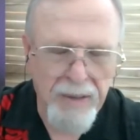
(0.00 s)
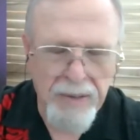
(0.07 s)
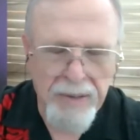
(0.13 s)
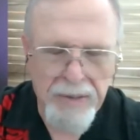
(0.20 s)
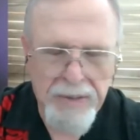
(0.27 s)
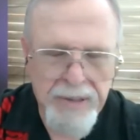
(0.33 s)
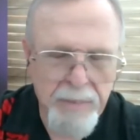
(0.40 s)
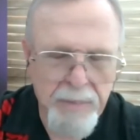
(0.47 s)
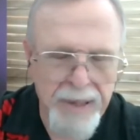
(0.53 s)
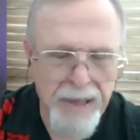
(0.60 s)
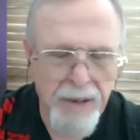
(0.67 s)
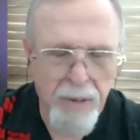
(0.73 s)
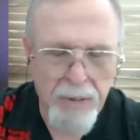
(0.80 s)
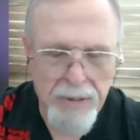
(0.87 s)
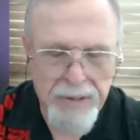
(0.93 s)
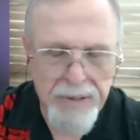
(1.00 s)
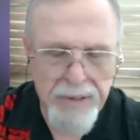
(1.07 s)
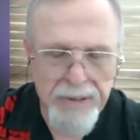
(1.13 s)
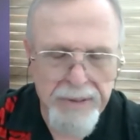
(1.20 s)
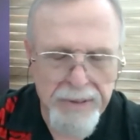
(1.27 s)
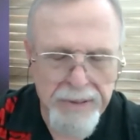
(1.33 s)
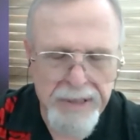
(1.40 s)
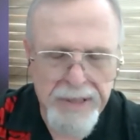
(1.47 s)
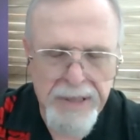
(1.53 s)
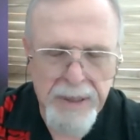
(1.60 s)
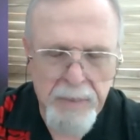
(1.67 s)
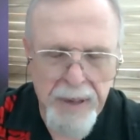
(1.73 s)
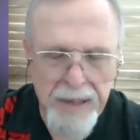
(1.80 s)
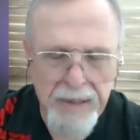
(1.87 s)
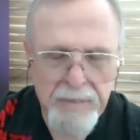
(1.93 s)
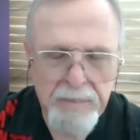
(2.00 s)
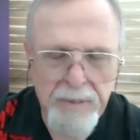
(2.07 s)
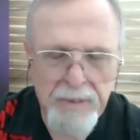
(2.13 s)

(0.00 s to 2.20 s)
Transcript: know there's a mini horse in the debate,